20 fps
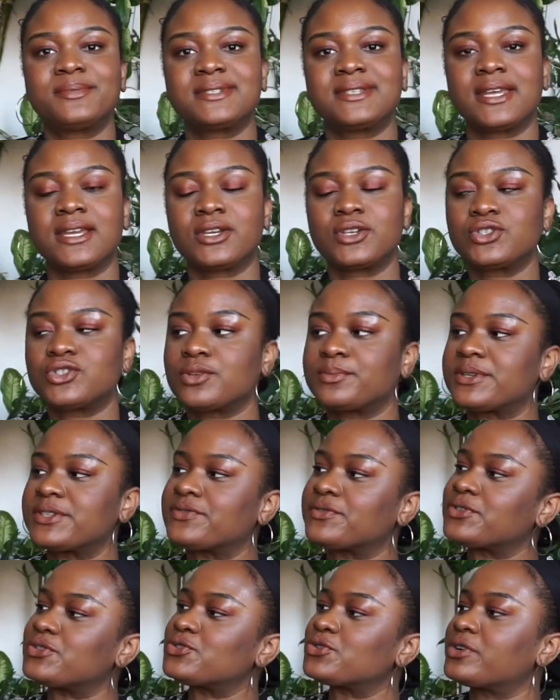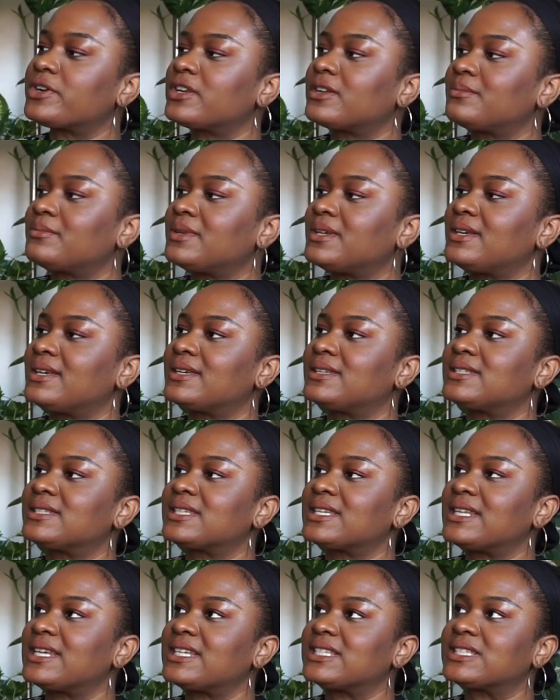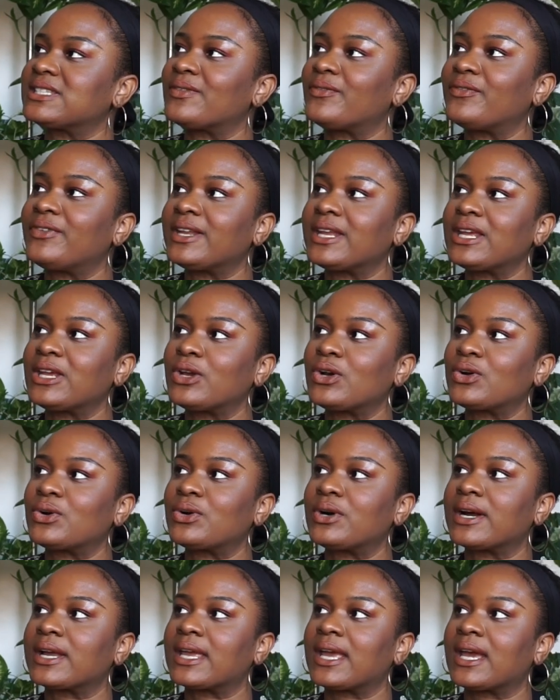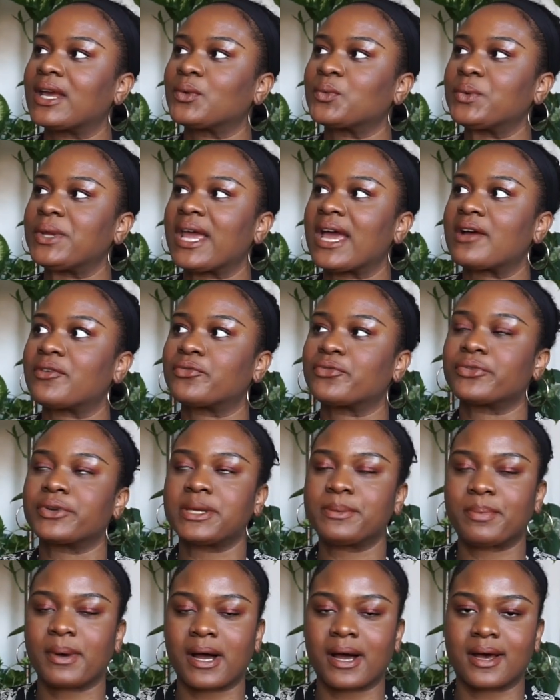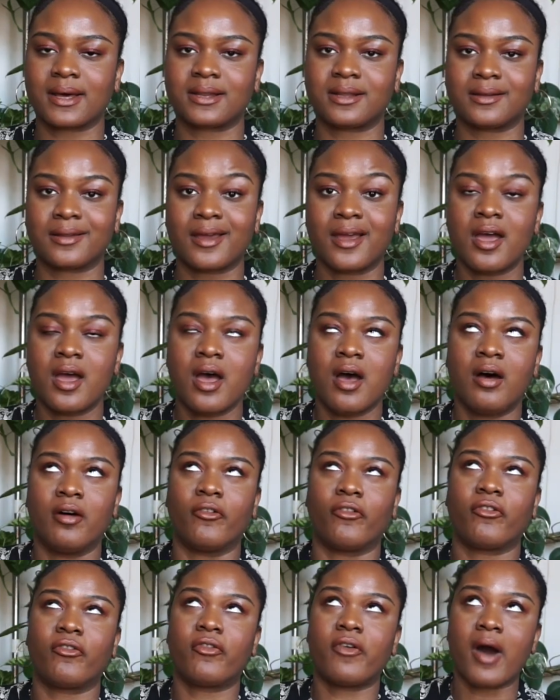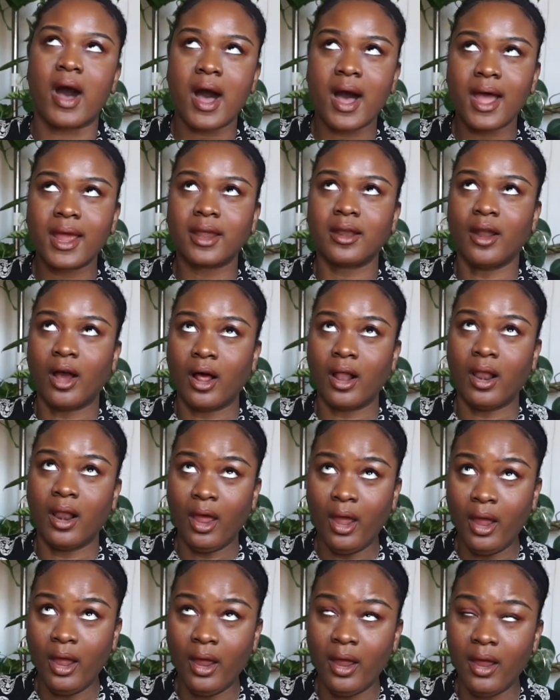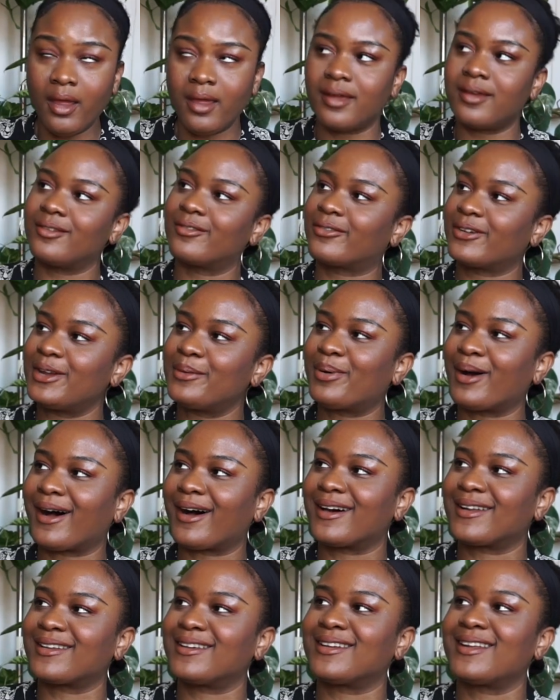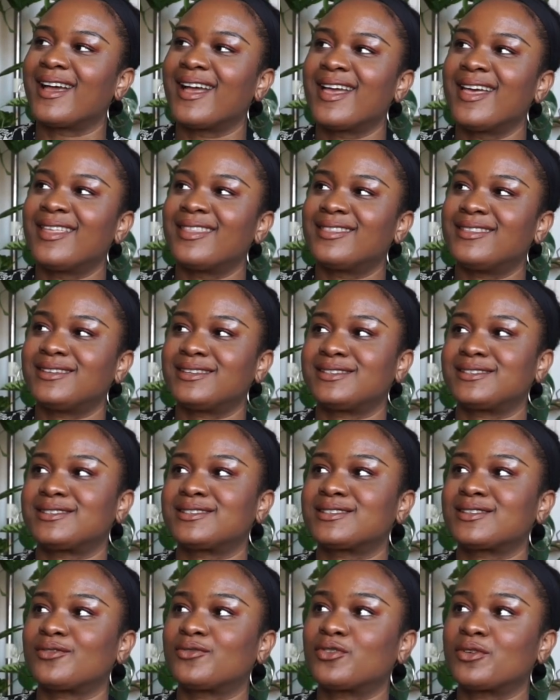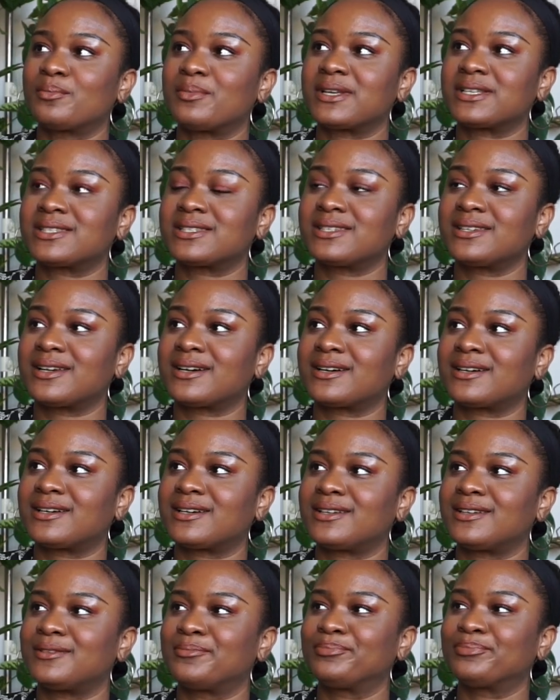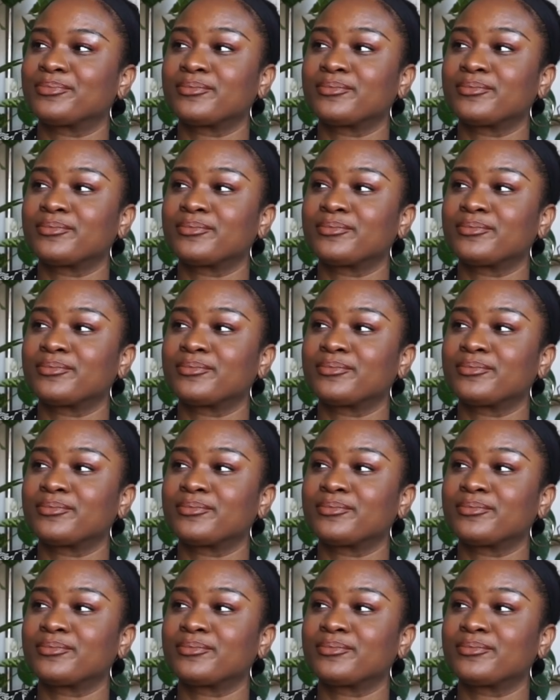thank you so much for joining me in today's video. Again, we have finally repotted this Forbesii,